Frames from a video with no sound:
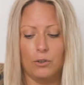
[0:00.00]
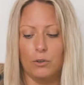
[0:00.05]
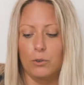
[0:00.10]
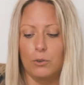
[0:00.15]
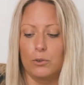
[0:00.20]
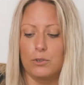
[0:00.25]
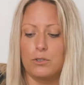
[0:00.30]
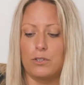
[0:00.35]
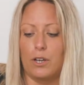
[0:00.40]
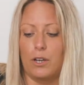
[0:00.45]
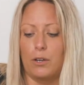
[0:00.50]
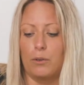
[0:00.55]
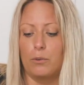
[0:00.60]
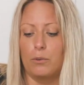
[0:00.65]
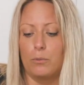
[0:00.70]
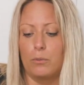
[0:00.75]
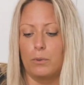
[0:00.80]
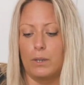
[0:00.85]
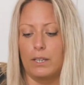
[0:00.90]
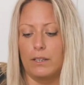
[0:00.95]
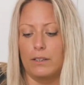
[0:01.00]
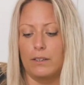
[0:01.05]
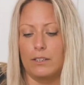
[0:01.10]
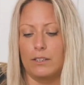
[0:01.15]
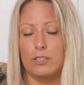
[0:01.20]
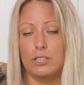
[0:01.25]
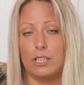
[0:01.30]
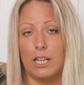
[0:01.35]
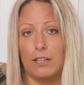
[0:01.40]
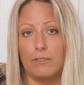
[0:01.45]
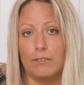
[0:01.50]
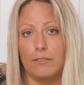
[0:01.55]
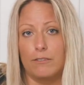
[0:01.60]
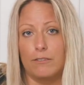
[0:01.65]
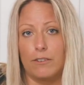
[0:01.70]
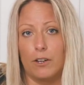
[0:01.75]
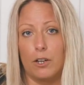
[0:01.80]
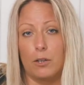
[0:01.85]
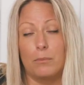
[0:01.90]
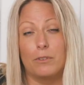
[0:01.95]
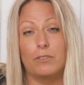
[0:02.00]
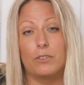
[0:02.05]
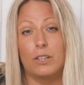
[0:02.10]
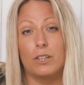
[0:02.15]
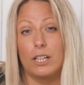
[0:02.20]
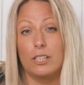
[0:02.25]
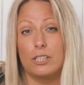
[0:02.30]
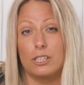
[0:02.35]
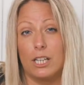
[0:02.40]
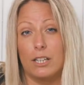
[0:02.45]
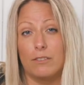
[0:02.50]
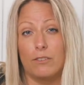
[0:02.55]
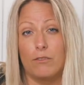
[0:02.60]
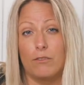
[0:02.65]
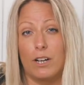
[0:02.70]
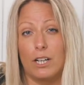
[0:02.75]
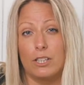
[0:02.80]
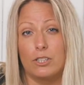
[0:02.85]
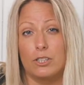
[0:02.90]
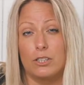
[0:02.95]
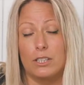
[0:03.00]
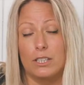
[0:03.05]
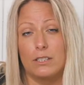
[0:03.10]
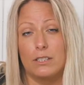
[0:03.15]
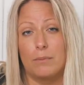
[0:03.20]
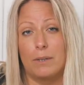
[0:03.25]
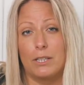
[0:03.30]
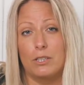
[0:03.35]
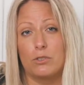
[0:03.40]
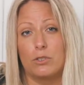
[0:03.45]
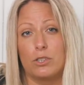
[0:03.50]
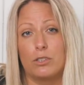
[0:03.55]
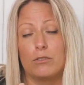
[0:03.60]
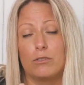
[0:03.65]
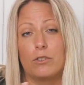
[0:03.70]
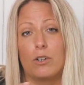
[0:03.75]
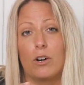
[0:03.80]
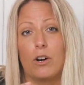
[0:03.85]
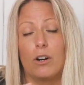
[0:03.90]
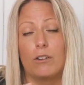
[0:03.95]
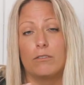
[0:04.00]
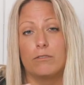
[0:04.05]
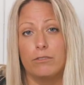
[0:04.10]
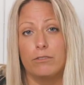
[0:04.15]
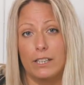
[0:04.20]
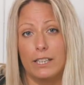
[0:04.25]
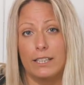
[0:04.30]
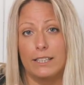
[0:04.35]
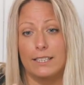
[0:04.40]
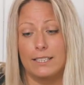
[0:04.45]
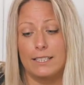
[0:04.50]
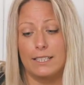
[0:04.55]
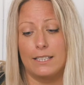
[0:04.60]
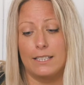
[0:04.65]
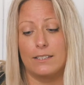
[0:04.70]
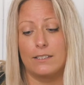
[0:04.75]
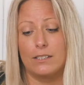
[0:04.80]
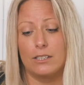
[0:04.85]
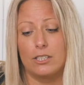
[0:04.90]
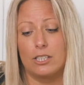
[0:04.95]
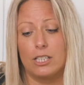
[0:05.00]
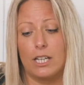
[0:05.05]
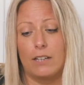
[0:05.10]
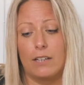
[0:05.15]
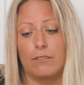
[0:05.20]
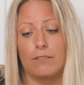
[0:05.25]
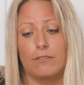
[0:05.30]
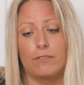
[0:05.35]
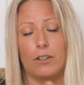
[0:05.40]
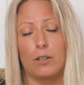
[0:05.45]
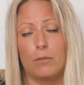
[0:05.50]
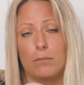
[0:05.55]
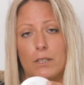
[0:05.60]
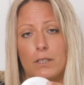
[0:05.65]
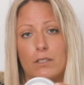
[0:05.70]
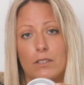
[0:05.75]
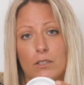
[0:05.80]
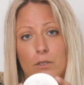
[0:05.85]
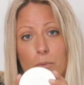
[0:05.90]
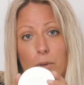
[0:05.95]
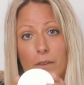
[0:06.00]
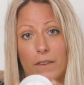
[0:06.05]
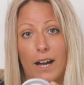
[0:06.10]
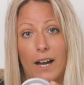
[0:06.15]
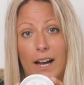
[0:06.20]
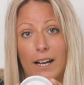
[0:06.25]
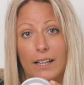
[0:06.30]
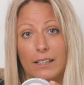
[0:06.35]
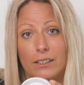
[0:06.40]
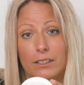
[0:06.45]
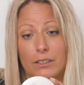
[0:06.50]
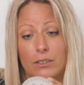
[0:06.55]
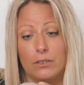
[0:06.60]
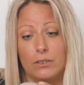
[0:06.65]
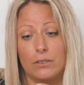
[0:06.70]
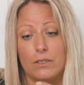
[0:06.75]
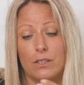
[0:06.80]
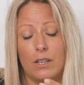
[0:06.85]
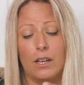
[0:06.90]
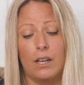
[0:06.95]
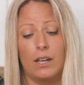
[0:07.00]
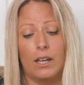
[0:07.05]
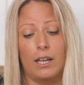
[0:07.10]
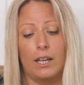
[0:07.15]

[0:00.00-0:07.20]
Also, with shaving foam, if you get shaving rash, you need to make sure you've got a really decent shaving foam. This is the one that I use.